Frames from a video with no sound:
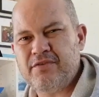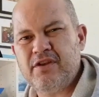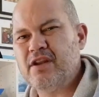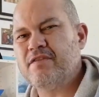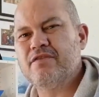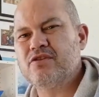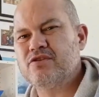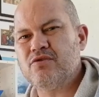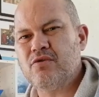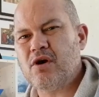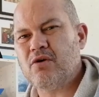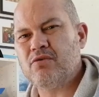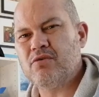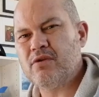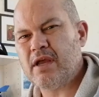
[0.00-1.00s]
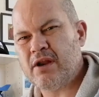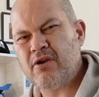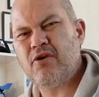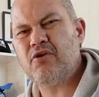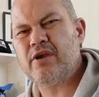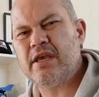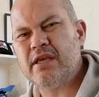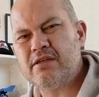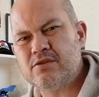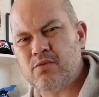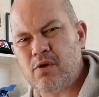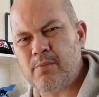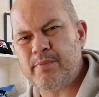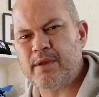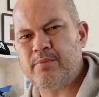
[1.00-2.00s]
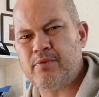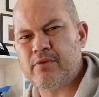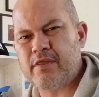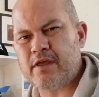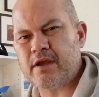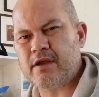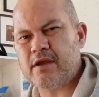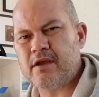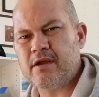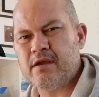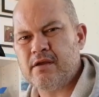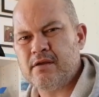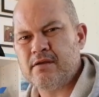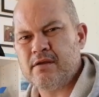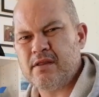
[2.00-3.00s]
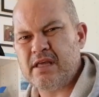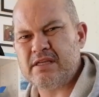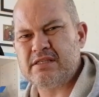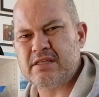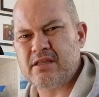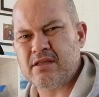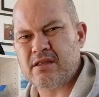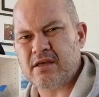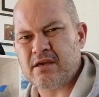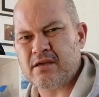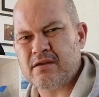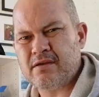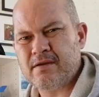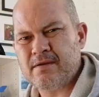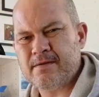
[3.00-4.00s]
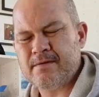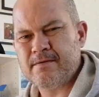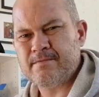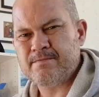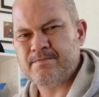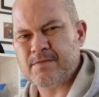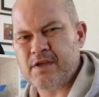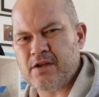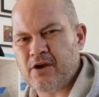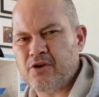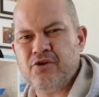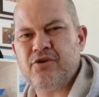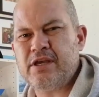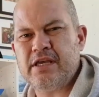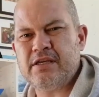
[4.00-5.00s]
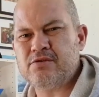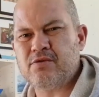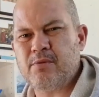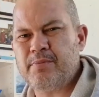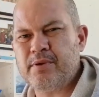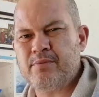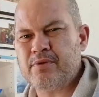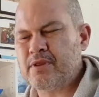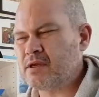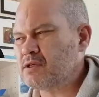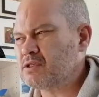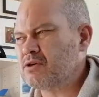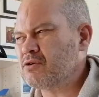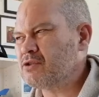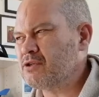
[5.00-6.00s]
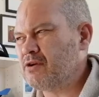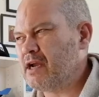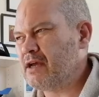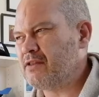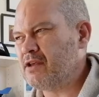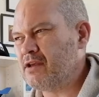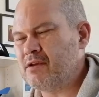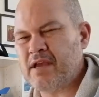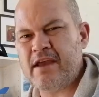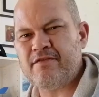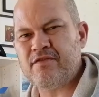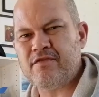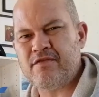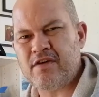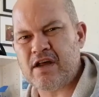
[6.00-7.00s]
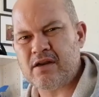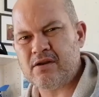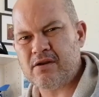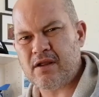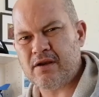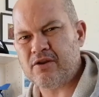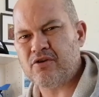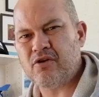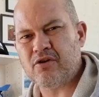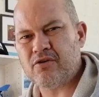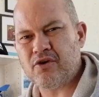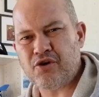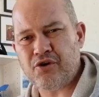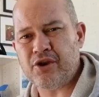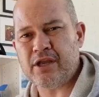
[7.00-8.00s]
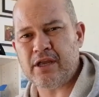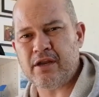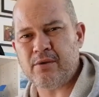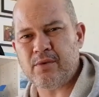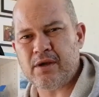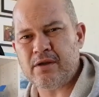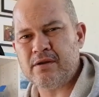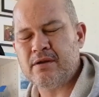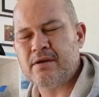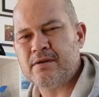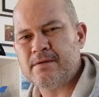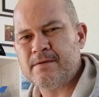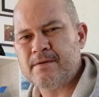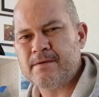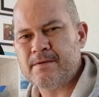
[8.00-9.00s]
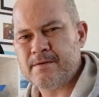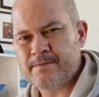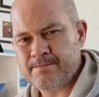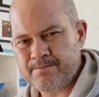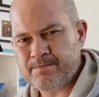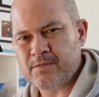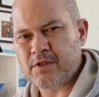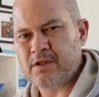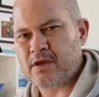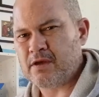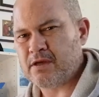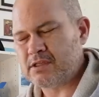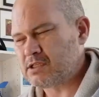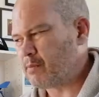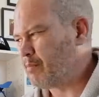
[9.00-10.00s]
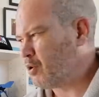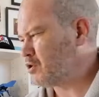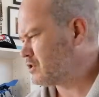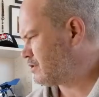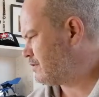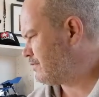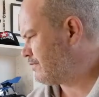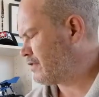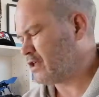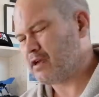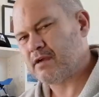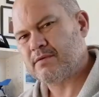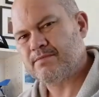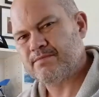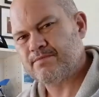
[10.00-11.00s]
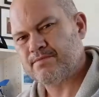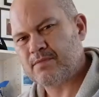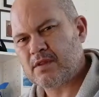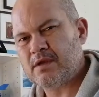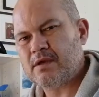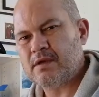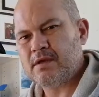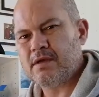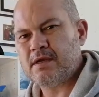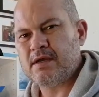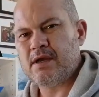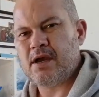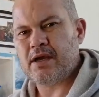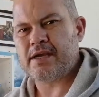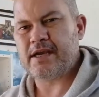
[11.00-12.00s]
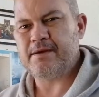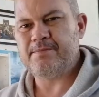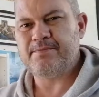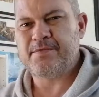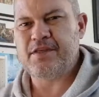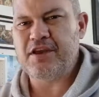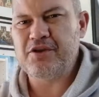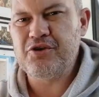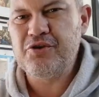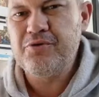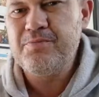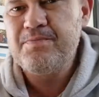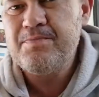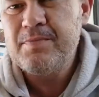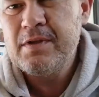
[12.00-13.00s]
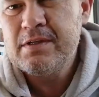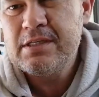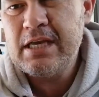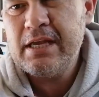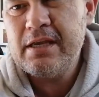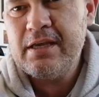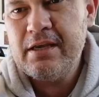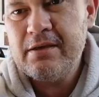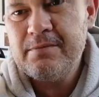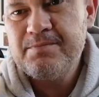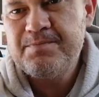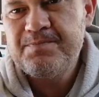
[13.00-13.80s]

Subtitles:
You're never too old. And who cares what people think? That's the thing. You know, who cares what people think? As long as you're out there having fun and you're not hurting anyone, you know, it's a positive thing. Okay, thank you. Take care.